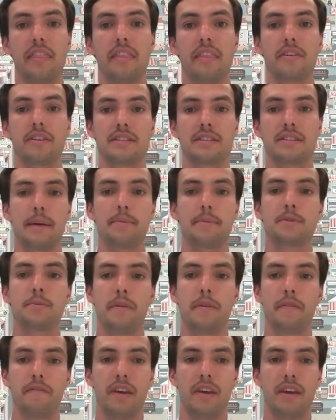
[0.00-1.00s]
then their
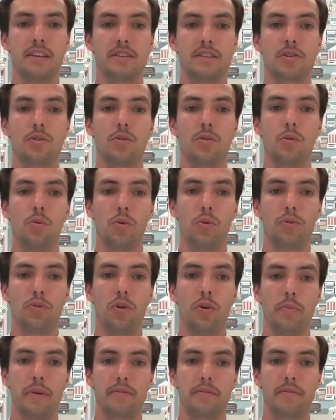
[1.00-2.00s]
establishment fees should
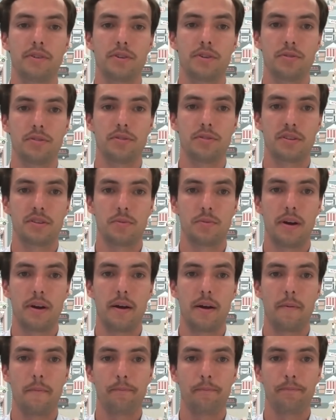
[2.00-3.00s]
also be reduced as
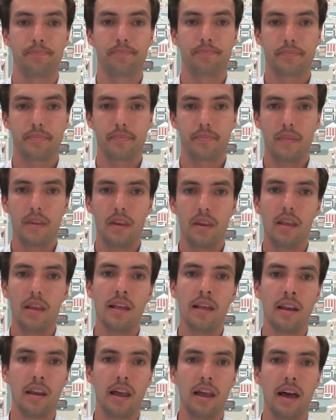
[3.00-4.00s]
well.
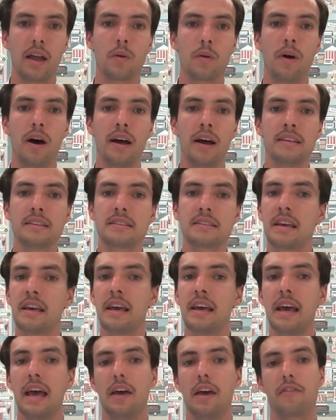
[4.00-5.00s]
Likewise,
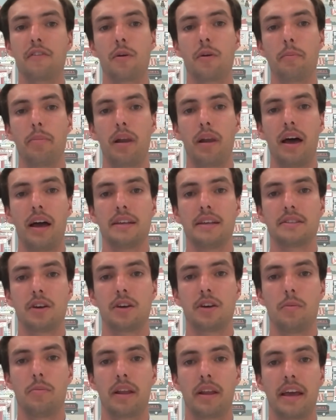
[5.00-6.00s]
if compliance
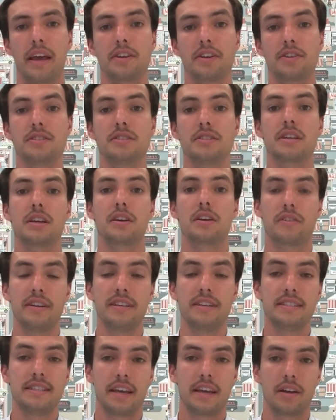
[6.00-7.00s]
obligations
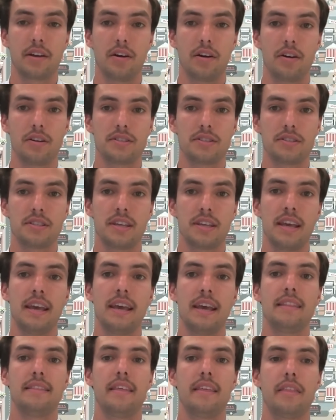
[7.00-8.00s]
increase their costs,
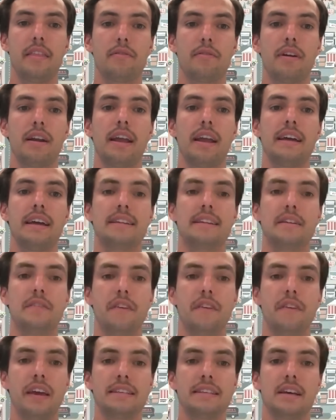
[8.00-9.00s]
then the related
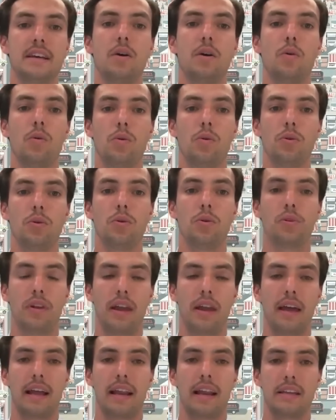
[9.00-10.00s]
fees are also
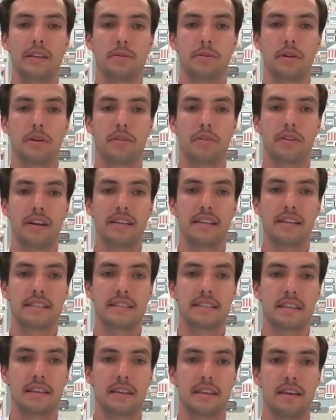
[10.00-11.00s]
likely to
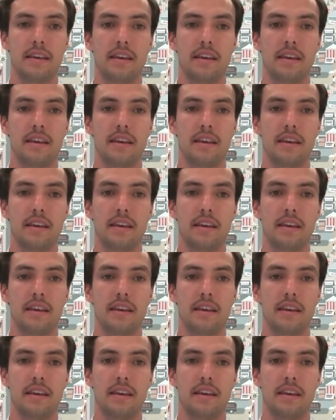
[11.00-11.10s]
increase.